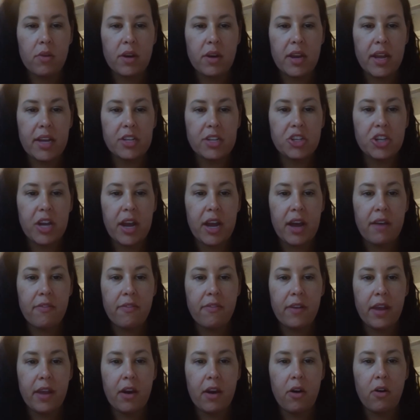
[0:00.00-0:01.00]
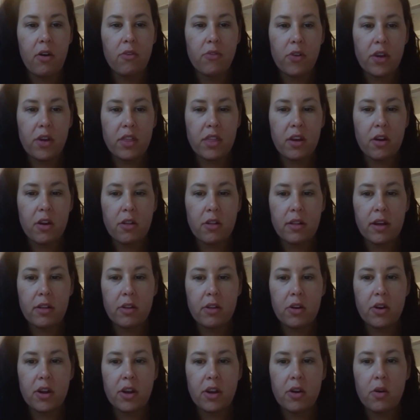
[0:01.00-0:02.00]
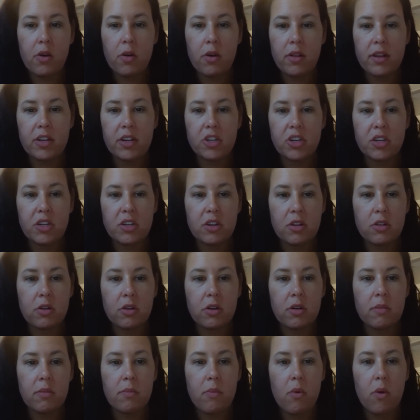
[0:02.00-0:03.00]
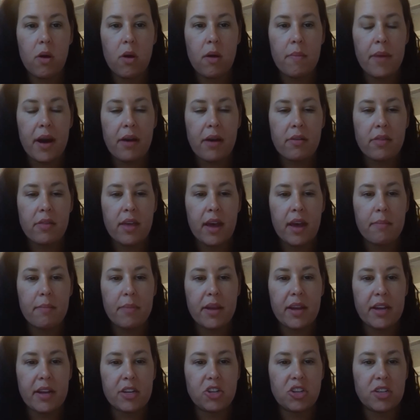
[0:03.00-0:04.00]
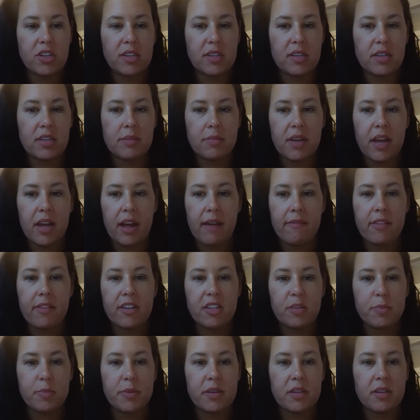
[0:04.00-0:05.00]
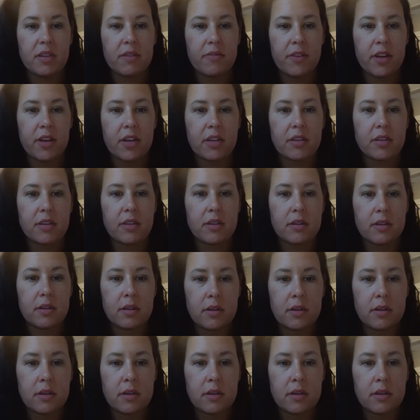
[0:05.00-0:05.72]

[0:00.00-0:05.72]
Renee Jaffe over at the Early Learning Coalition to learn more about that because she seemed to have the specifics.